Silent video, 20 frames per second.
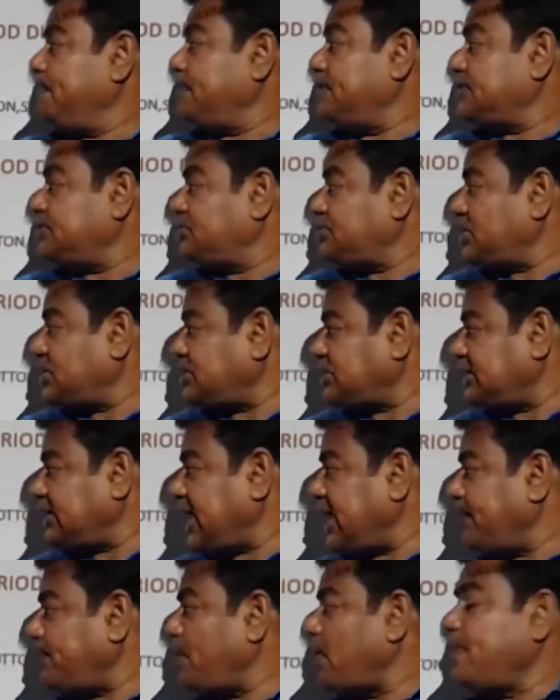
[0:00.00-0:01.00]
Such
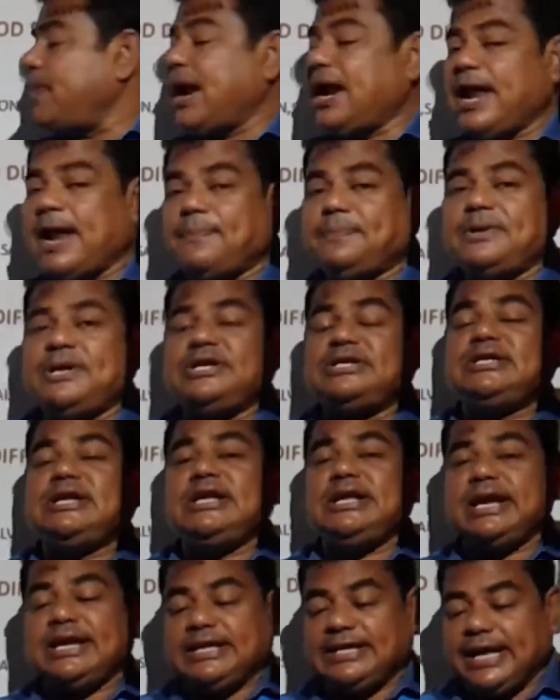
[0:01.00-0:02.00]
type of
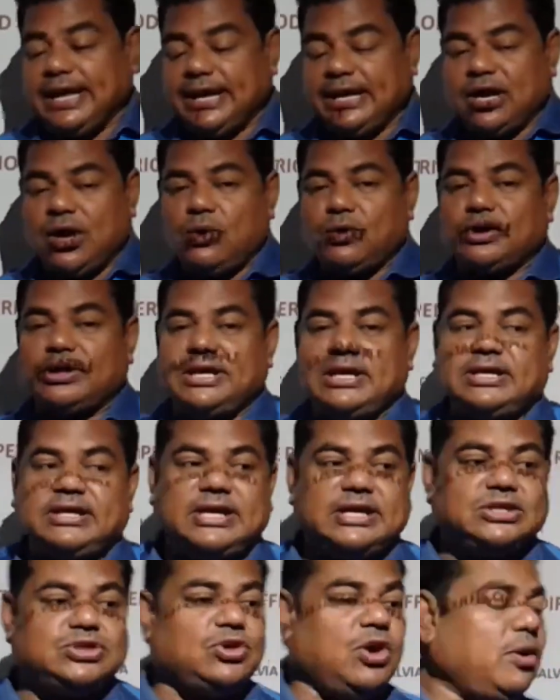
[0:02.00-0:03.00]
adaptation get carried out in
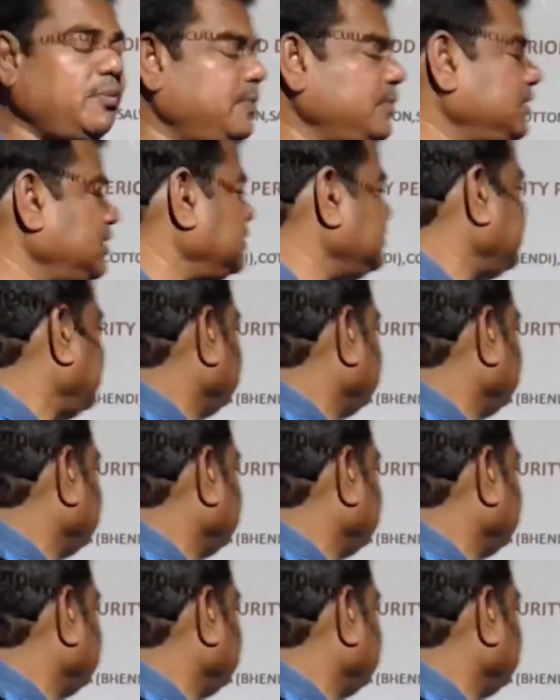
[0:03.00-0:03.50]
case of this